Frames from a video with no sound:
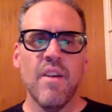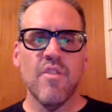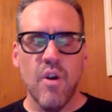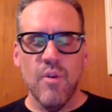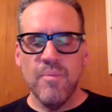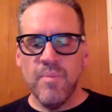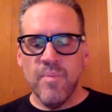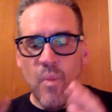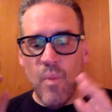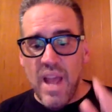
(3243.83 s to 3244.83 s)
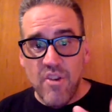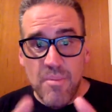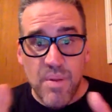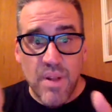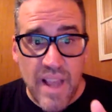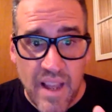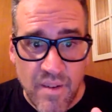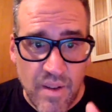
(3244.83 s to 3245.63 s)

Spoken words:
So we actually plan,